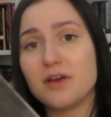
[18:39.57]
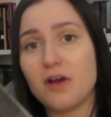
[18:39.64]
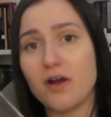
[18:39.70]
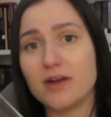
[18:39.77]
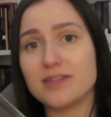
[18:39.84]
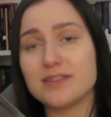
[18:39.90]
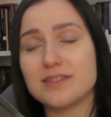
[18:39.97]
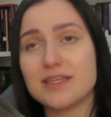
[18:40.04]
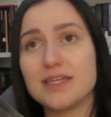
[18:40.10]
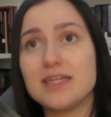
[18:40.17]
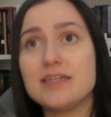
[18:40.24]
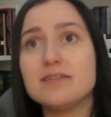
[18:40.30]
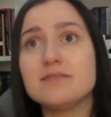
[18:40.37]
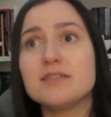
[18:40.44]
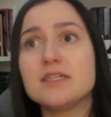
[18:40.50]

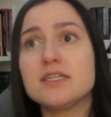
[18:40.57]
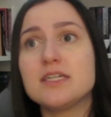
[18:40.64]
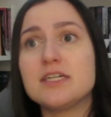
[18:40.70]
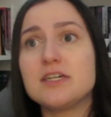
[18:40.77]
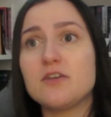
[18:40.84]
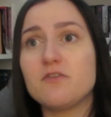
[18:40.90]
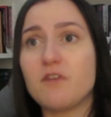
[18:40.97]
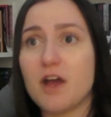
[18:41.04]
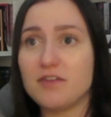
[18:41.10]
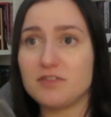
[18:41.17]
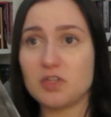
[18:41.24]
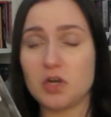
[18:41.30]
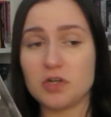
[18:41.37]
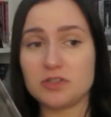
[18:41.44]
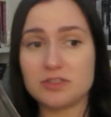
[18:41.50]
Honestly, 5
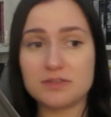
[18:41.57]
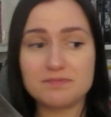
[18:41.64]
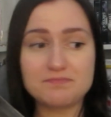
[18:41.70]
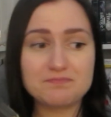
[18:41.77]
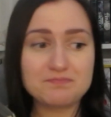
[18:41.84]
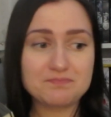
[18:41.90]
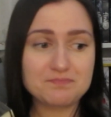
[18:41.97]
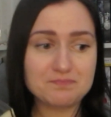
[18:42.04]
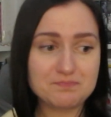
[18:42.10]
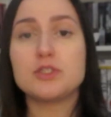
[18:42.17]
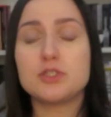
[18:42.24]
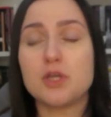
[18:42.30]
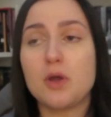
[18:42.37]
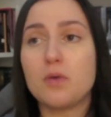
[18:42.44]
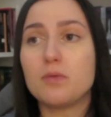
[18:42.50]
stars.
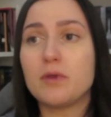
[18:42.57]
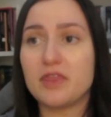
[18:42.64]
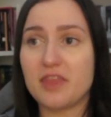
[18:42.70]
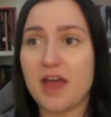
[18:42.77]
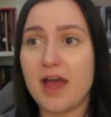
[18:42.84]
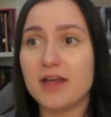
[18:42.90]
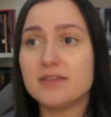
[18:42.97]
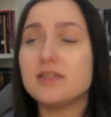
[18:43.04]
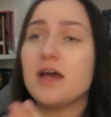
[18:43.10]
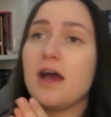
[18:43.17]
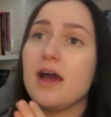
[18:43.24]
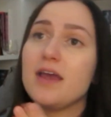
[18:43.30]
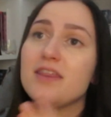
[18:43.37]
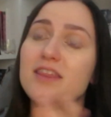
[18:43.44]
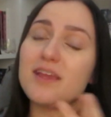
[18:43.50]
So with that,
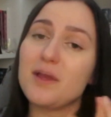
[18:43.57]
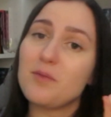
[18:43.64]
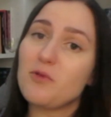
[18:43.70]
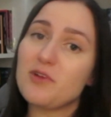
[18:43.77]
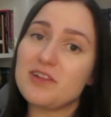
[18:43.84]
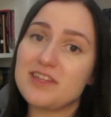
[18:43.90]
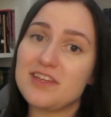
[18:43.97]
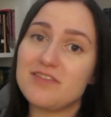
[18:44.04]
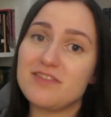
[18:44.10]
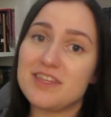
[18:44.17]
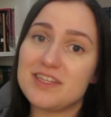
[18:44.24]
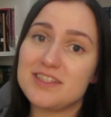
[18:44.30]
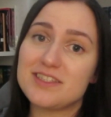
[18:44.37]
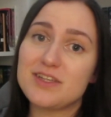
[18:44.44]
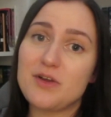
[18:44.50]
I think I'm going to leave
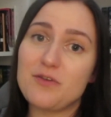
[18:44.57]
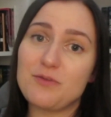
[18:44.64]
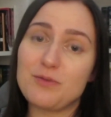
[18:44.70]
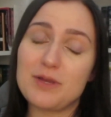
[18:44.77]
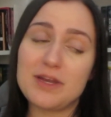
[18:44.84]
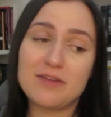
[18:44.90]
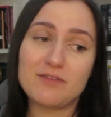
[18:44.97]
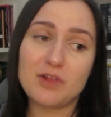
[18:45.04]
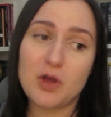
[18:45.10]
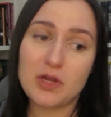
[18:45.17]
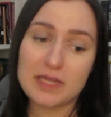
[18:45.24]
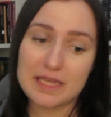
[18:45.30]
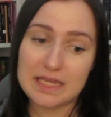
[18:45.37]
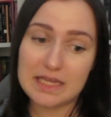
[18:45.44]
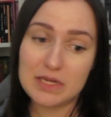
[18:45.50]
this reading vlog
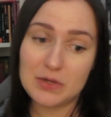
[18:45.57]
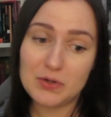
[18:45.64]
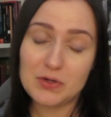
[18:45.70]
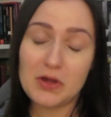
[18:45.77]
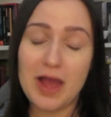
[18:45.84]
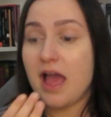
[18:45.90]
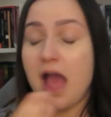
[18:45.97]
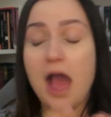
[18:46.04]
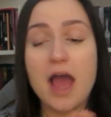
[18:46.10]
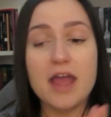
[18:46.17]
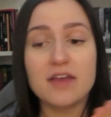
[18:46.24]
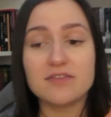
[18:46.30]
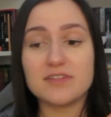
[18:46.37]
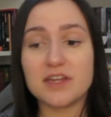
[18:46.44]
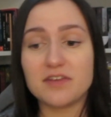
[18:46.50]
here. I
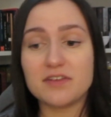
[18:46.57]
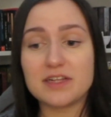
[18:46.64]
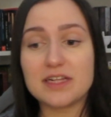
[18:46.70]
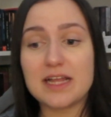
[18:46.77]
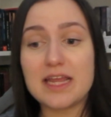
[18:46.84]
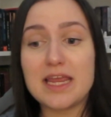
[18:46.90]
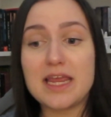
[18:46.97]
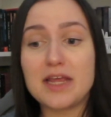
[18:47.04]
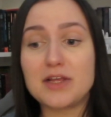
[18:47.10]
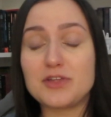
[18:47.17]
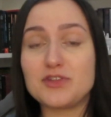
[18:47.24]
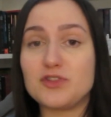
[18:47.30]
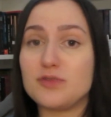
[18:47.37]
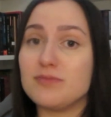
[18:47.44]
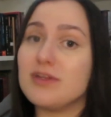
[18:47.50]
have definitely
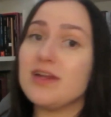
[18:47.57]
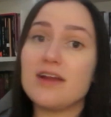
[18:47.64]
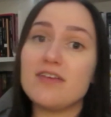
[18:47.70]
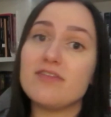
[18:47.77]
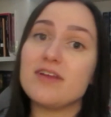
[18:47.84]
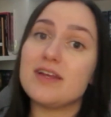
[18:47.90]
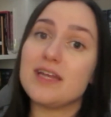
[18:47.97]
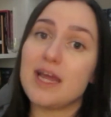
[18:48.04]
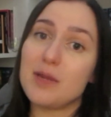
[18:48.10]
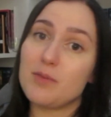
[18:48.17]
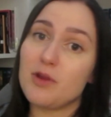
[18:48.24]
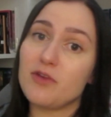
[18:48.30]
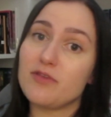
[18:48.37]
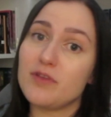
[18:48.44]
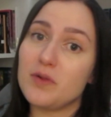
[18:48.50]
consumed enough
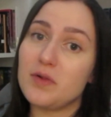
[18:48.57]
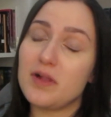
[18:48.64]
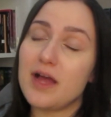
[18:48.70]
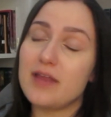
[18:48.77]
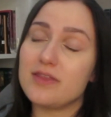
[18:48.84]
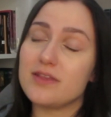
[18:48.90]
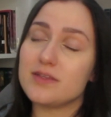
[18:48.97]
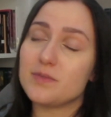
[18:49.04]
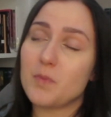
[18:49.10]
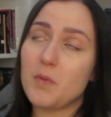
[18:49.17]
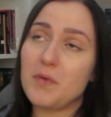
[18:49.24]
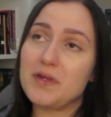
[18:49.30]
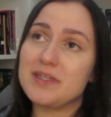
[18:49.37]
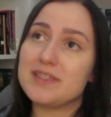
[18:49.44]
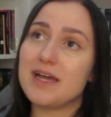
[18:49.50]
nightmare fuel at this
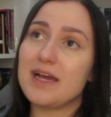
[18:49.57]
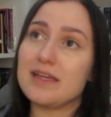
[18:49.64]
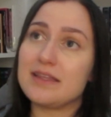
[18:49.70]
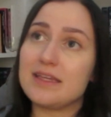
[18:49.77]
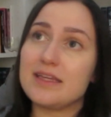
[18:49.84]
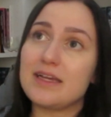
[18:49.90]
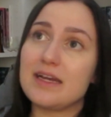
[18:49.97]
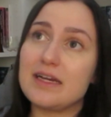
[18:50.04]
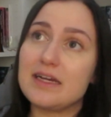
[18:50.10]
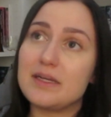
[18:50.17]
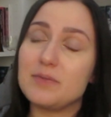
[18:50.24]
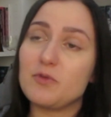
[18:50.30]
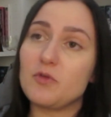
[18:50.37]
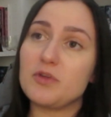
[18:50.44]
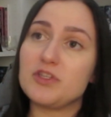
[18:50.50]
point. I think
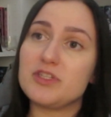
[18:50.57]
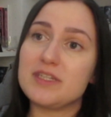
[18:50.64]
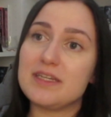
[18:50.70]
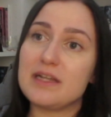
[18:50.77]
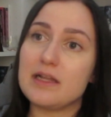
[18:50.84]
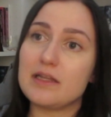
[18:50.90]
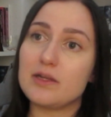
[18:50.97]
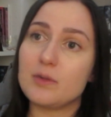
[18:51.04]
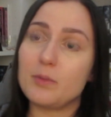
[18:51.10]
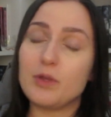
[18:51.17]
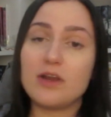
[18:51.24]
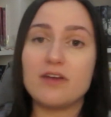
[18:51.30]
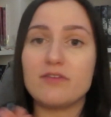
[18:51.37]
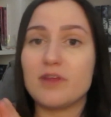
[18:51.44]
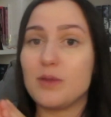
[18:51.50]
I'm going to need a little bit
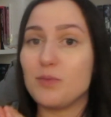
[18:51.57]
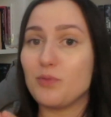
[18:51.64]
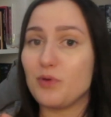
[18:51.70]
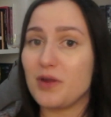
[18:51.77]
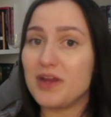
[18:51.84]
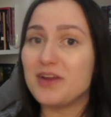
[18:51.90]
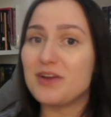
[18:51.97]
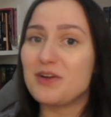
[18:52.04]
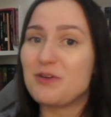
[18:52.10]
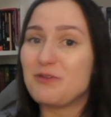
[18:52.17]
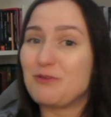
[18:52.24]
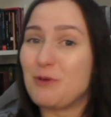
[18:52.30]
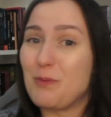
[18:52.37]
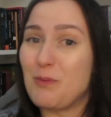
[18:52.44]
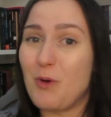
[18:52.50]
of a break
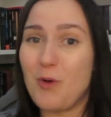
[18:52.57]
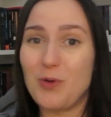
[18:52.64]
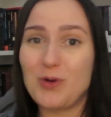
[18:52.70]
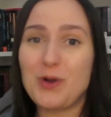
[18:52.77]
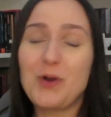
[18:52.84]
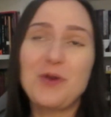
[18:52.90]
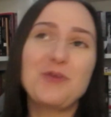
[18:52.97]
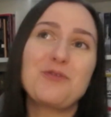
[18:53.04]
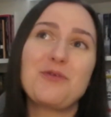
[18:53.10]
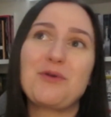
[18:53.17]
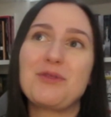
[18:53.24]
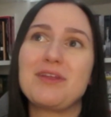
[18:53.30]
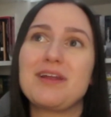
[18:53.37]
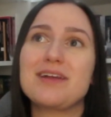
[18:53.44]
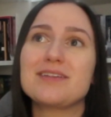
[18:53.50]
from horror for
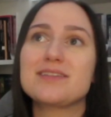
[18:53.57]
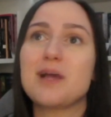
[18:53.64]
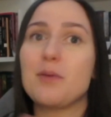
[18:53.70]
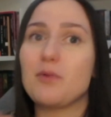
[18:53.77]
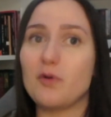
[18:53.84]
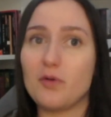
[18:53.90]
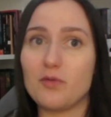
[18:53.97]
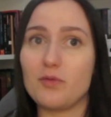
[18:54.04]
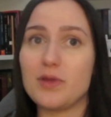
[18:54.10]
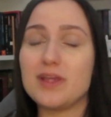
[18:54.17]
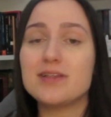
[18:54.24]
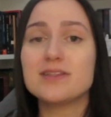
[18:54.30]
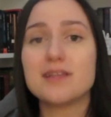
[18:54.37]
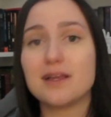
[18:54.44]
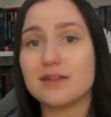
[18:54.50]
the next couple of
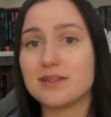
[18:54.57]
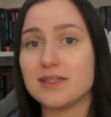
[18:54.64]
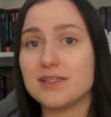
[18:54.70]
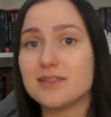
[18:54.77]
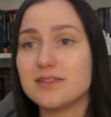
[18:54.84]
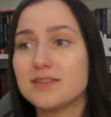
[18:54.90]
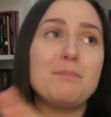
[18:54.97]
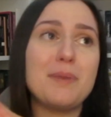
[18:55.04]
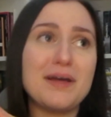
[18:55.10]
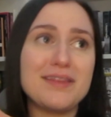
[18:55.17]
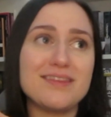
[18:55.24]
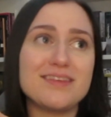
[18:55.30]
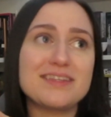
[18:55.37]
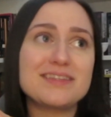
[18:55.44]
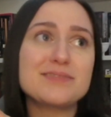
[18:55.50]
weeks at least. But
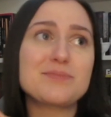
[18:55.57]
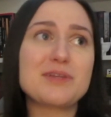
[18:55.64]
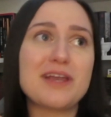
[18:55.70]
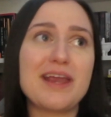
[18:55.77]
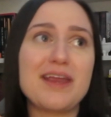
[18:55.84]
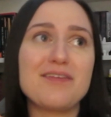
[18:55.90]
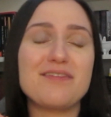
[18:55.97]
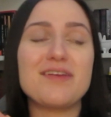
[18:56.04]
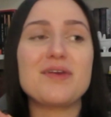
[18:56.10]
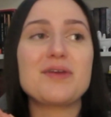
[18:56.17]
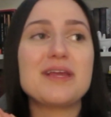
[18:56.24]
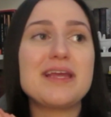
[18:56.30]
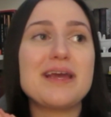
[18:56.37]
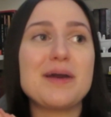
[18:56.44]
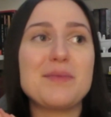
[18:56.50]
this has been a
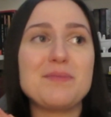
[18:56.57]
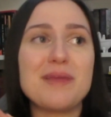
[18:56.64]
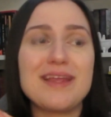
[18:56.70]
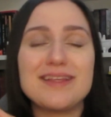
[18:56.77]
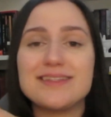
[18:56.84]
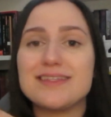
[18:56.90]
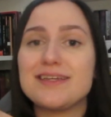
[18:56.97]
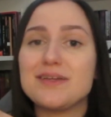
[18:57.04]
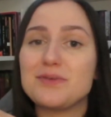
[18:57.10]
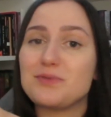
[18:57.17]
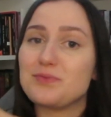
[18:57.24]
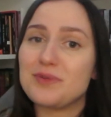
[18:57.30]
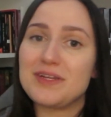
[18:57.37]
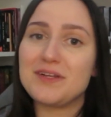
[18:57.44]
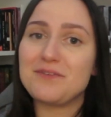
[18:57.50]
very amazing
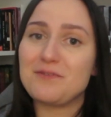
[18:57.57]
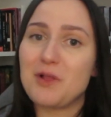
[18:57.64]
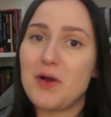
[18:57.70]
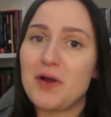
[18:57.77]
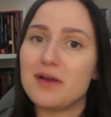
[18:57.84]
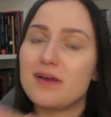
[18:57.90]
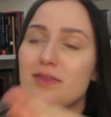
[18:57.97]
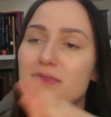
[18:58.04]
reading vlog.